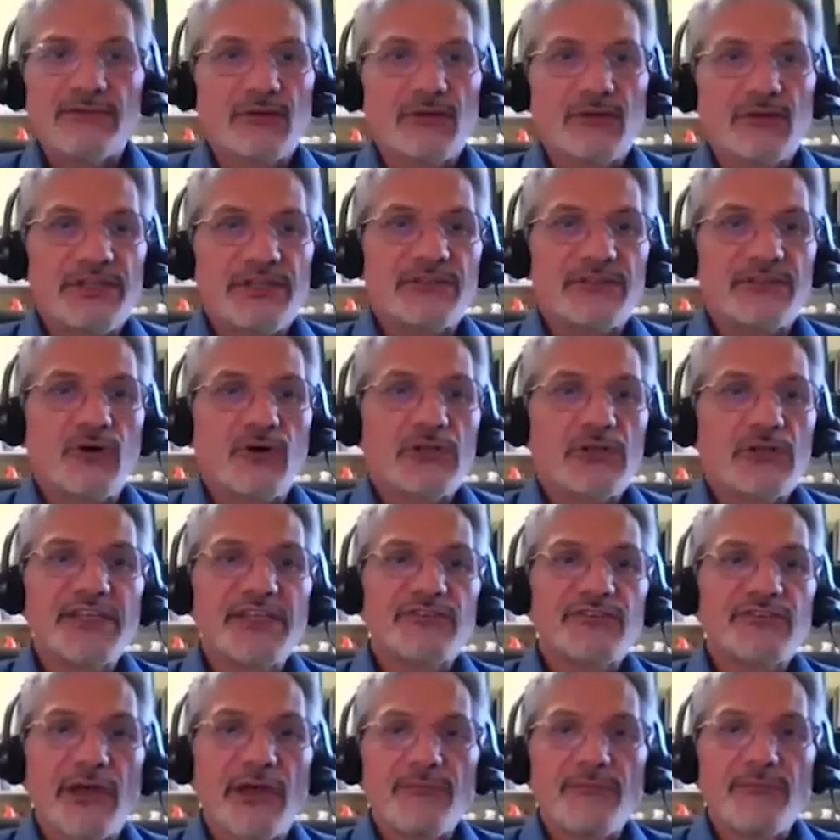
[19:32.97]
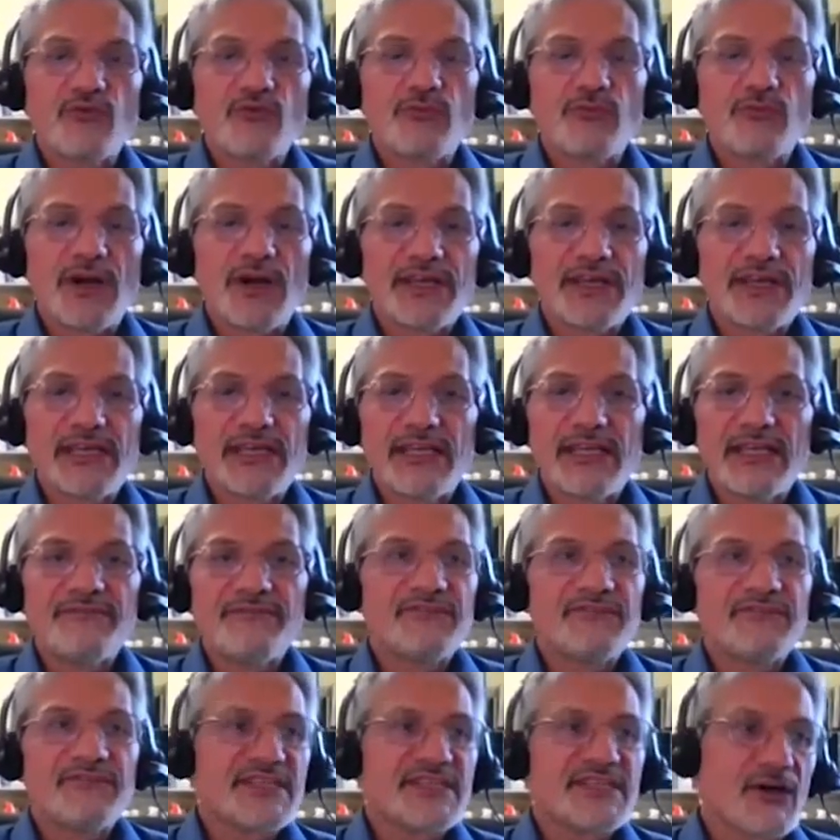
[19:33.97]
So we talked about productivity, time
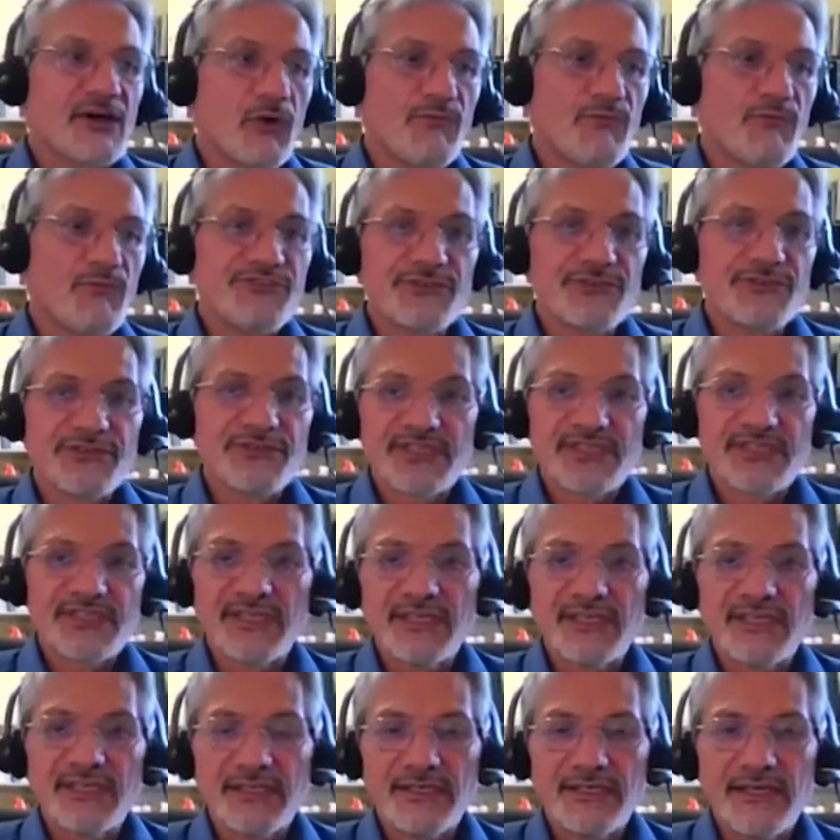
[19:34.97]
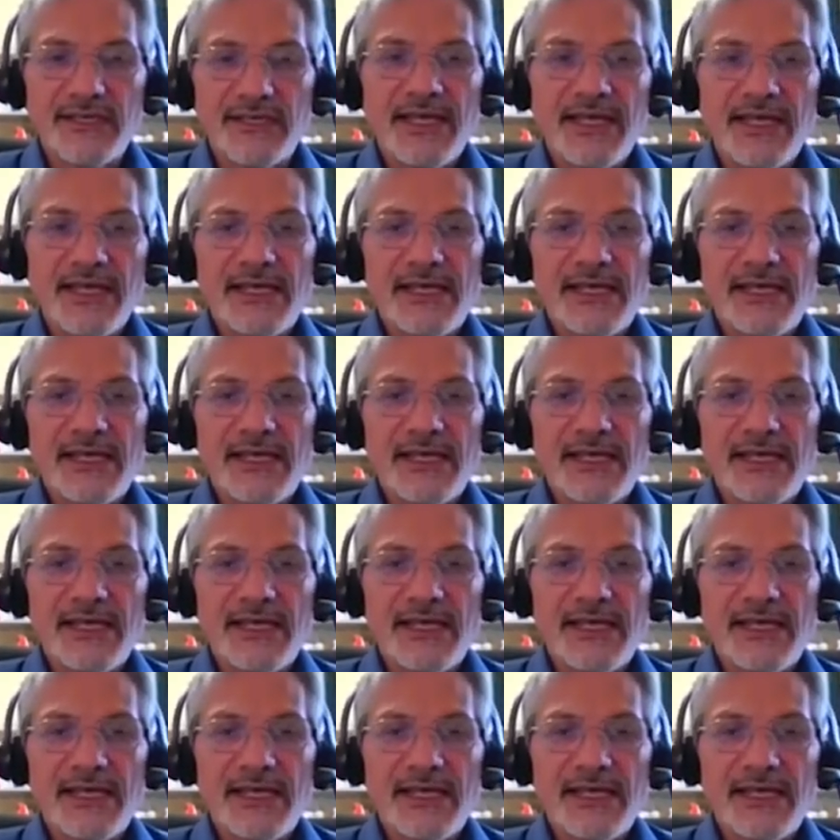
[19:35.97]
to market. These are obvious.